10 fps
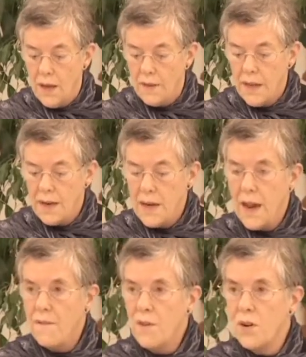that
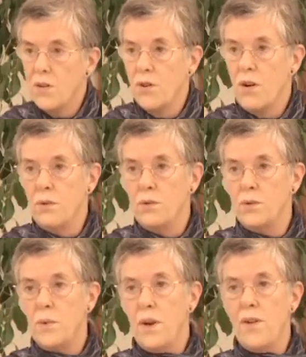never grows
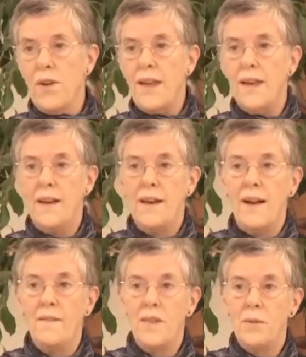weary
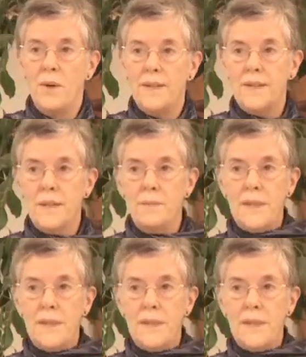of the wisdom